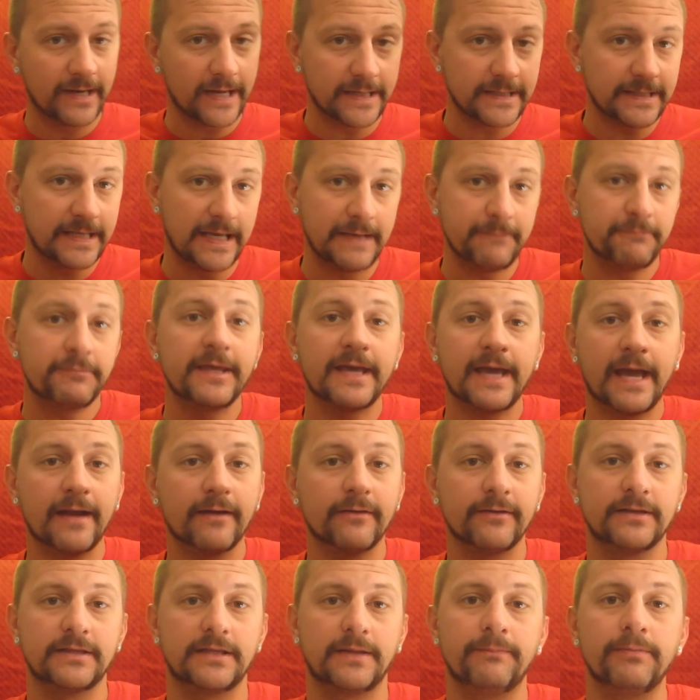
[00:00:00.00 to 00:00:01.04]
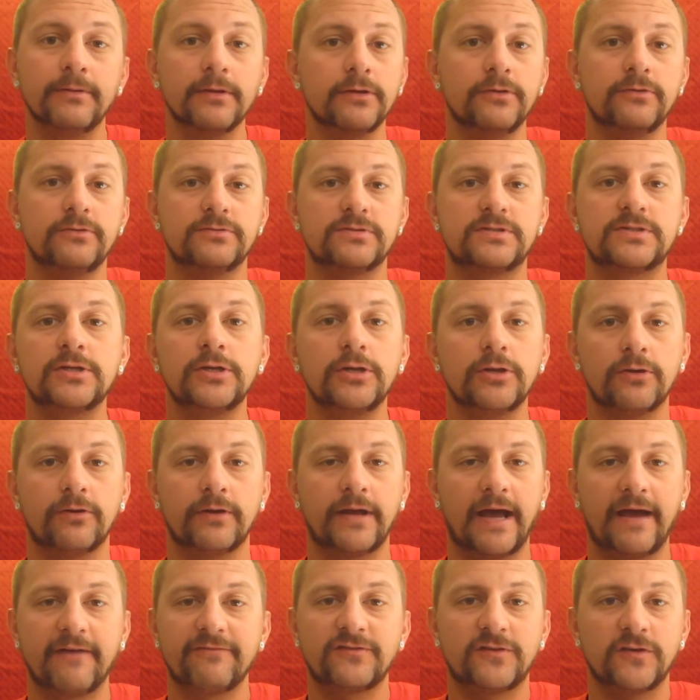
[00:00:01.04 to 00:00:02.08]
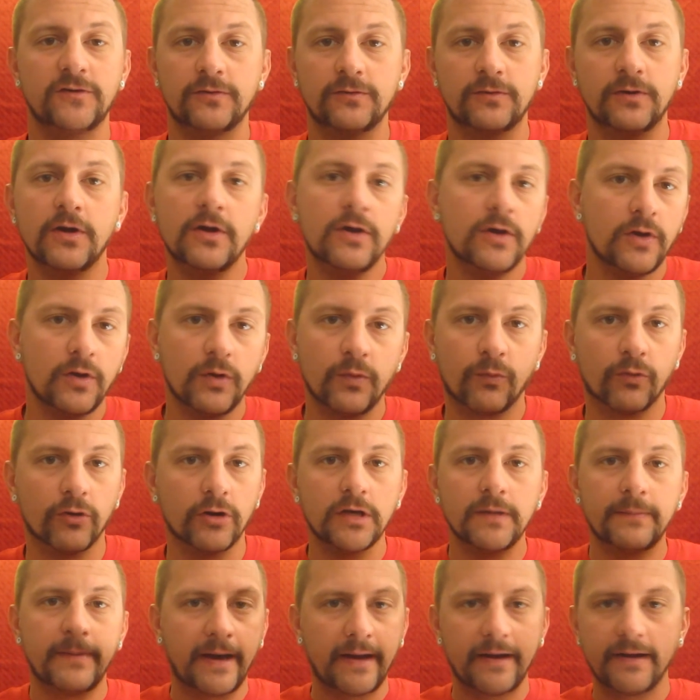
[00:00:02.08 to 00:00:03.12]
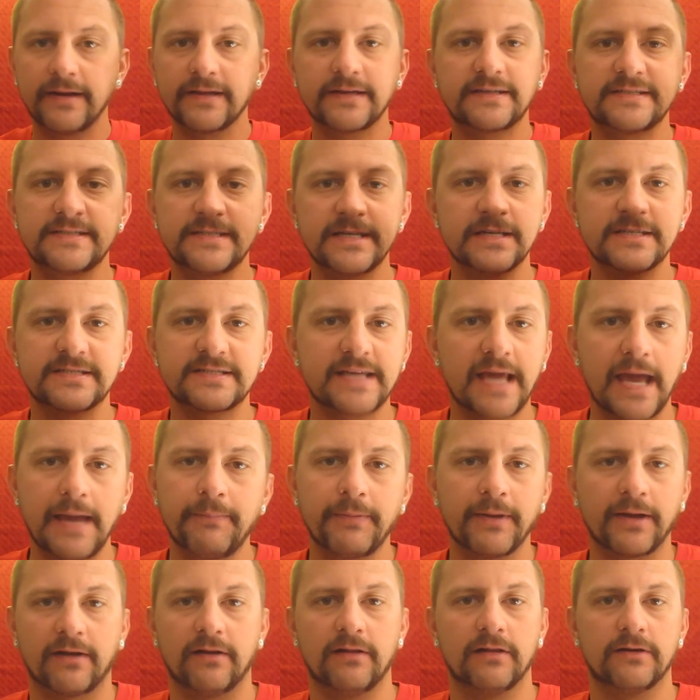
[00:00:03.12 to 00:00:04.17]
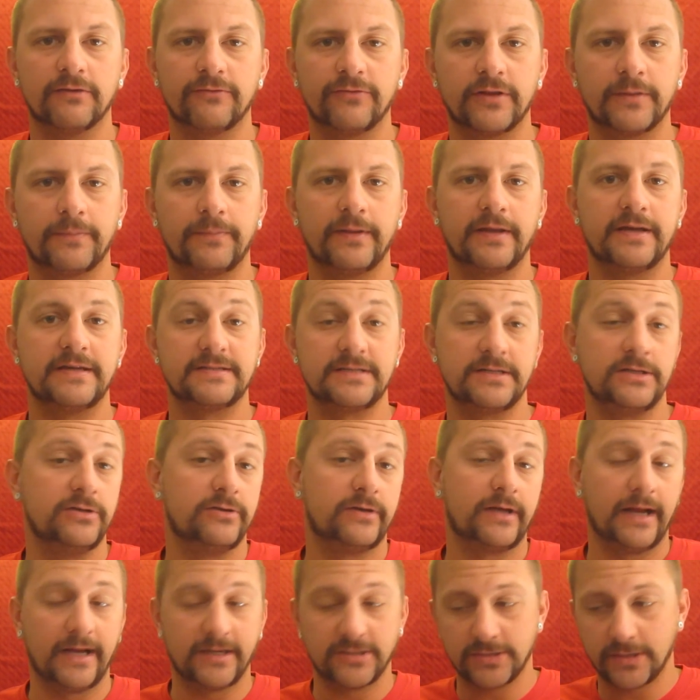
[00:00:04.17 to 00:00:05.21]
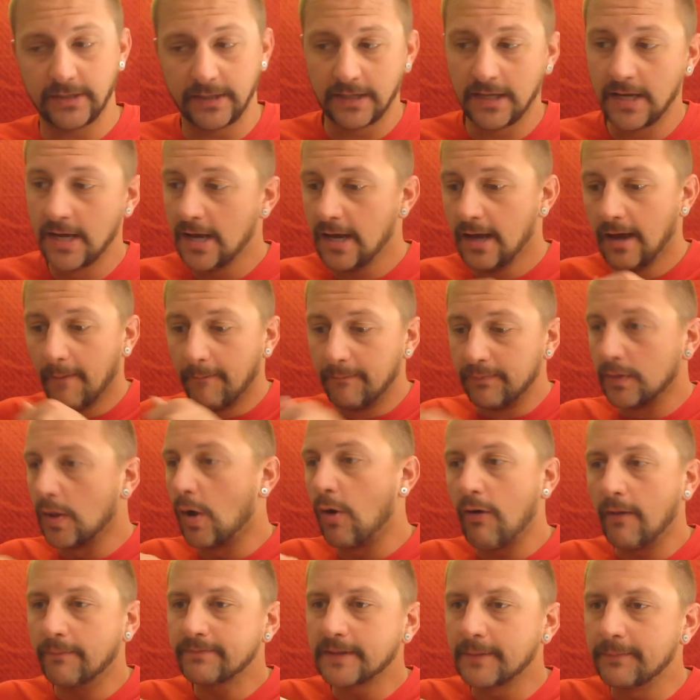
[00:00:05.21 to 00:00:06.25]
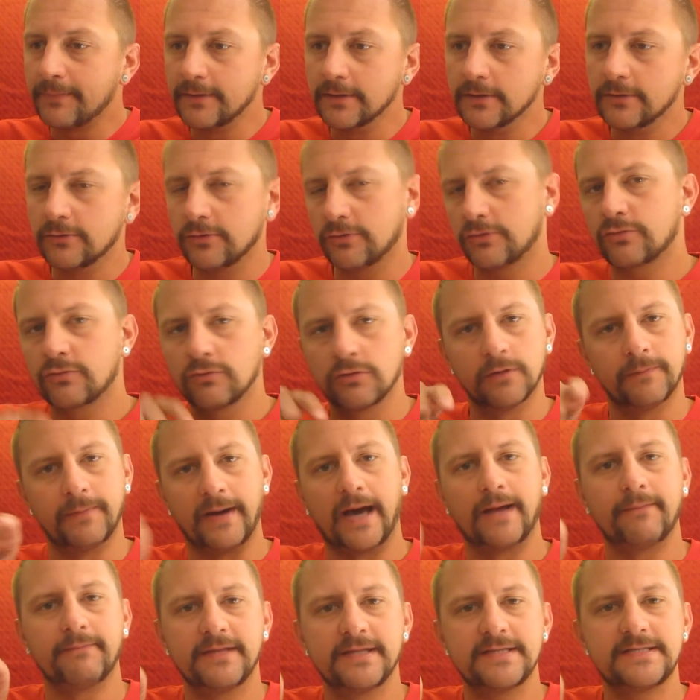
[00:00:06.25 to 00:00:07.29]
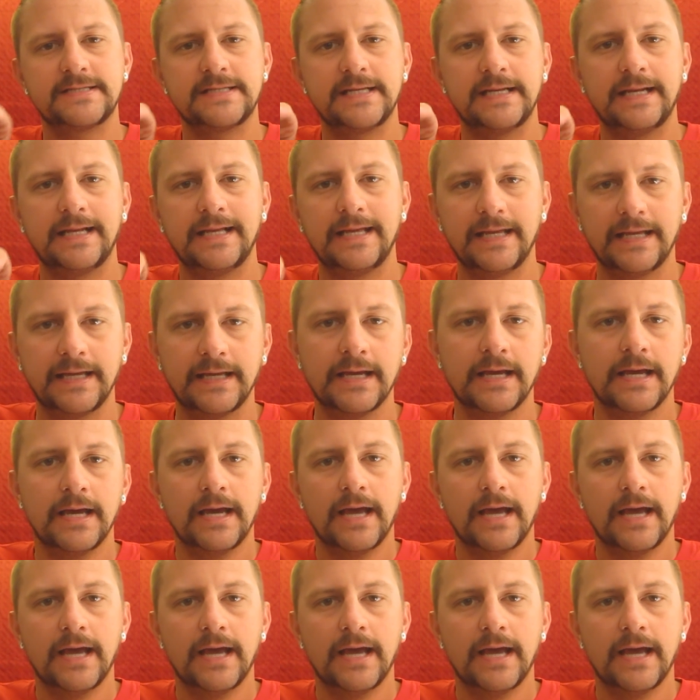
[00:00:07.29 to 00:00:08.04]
and keep the air in the balloon so you don't have to worry about it escaping all over the place. And you can actually blow up the balloon through the bottom of the CD